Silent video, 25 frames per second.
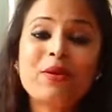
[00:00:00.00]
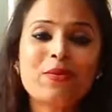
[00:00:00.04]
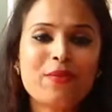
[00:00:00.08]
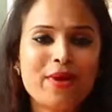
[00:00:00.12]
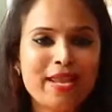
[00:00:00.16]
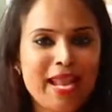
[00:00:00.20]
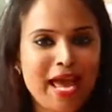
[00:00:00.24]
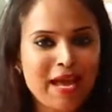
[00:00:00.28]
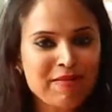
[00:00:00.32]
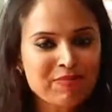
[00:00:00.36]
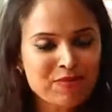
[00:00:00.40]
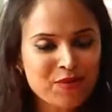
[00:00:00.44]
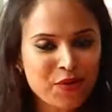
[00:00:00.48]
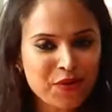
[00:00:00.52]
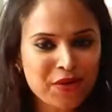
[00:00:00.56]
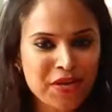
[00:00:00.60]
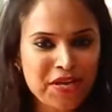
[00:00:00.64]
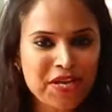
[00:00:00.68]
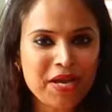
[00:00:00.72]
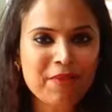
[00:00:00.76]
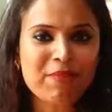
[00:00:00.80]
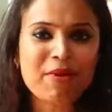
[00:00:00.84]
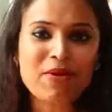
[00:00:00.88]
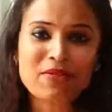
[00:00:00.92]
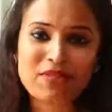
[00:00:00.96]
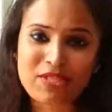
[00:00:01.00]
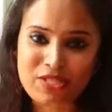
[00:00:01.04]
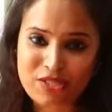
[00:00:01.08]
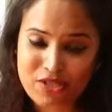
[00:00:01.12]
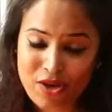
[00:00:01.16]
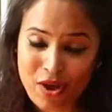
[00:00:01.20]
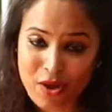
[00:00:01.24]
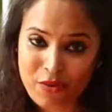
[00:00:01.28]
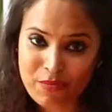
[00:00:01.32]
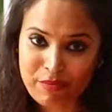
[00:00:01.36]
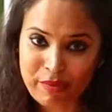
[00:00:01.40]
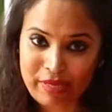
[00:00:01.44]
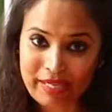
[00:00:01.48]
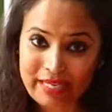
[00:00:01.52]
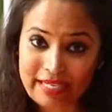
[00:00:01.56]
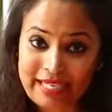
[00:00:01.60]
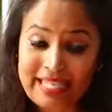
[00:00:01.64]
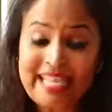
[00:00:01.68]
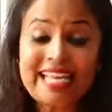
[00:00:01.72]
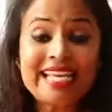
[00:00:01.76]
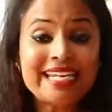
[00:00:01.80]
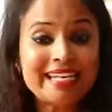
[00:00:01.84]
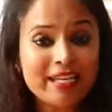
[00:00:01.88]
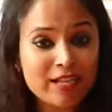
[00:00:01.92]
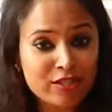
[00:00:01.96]
Well, I'm talking about the chow mein.
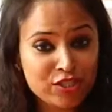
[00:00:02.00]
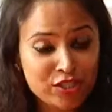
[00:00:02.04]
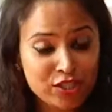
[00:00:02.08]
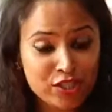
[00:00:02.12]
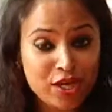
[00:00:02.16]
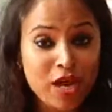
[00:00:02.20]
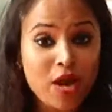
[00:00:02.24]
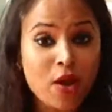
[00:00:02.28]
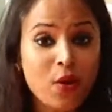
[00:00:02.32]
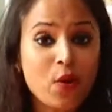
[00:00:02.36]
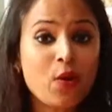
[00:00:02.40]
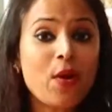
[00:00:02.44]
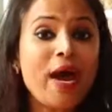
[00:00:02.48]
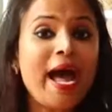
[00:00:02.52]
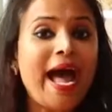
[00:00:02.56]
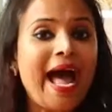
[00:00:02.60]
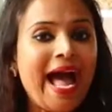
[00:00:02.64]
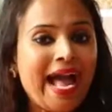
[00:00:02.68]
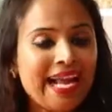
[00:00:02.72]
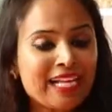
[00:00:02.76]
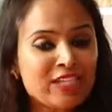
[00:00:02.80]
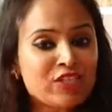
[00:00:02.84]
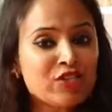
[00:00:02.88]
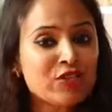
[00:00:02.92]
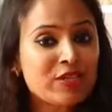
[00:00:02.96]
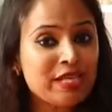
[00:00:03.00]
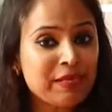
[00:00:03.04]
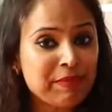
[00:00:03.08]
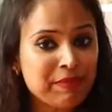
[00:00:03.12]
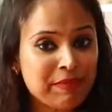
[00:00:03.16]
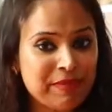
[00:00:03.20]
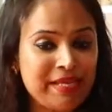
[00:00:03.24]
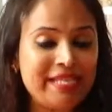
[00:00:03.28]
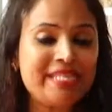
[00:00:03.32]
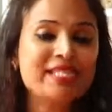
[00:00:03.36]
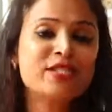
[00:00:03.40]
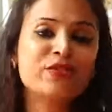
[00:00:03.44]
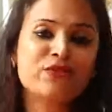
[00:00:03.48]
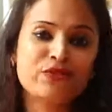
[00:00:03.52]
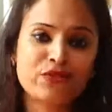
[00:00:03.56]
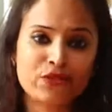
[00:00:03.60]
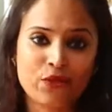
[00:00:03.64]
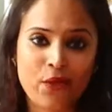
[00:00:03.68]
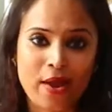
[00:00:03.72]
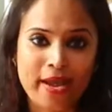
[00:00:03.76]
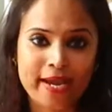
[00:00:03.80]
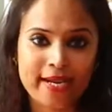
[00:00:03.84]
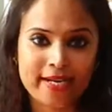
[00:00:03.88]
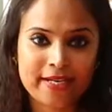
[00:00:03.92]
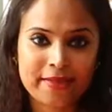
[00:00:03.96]
Now, chow actually means
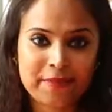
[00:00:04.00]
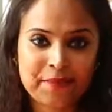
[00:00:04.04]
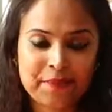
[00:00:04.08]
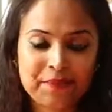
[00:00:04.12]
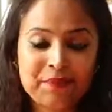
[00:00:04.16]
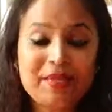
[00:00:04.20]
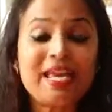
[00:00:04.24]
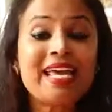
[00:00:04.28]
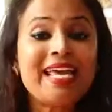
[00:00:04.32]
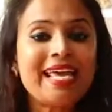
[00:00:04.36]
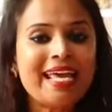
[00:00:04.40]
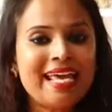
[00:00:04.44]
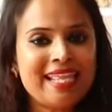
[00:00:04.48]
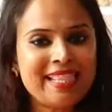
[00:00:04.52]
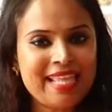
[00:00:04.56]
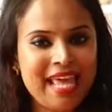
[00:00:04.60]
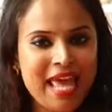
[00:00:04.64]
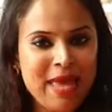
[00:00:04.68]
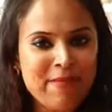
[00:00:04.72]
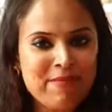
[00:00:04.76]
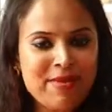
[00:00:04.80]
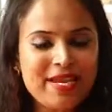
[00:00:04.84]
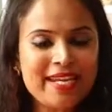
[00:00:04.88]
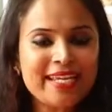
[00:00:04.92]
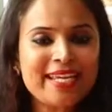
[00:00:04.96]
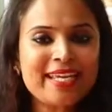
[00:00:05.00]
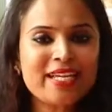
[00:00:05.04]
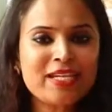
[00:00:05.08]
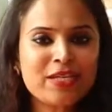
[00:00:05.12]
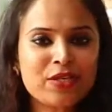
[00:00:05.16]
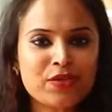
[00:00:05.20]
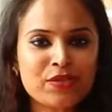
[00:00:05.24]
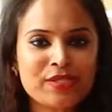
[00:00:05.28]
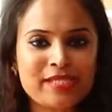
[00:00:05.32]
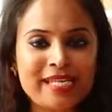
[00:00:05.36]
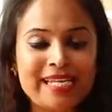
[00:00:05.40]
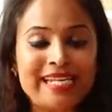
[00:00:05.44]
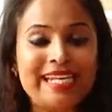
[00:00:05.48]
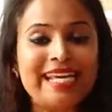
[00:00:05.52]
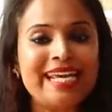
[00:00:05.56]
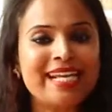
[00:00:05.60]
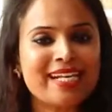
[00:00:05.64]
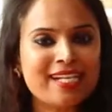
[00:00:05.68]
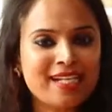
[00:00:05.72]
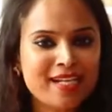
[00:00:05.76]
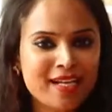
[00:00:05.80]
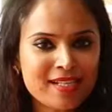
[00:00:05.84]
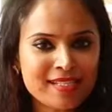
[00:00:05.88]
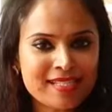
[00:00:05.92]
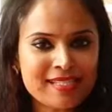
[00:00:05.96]
fried. In the American cuisine,
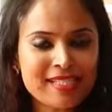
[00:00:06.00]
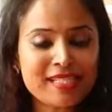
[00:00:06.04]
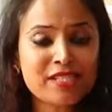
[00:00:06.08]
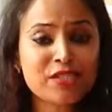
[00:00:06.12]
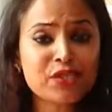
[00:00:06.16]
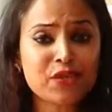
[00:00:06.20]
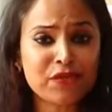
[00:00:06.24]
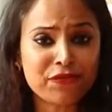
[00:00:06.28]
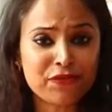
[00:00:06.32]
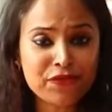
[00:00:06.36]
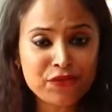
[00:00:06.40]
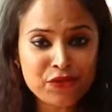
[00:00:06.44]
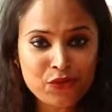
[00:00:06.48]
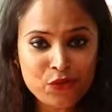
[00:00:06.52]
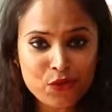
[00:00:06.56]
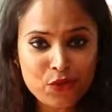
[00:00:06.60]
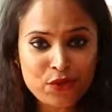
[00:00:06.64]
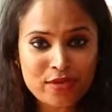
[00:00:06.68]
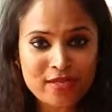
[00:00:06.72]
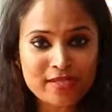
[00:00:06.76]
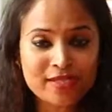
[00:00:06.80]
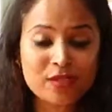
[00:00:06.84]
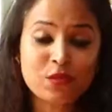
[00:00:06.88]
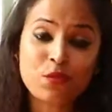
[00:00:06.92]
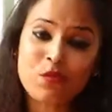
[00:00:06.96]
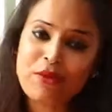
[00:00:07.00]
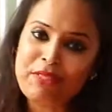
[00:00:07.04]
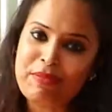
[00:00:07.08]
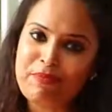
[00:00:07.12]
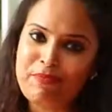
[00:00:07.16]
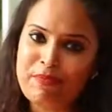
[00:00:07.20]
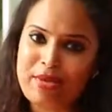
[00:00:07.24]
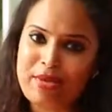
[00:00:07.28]
it consists of noodles with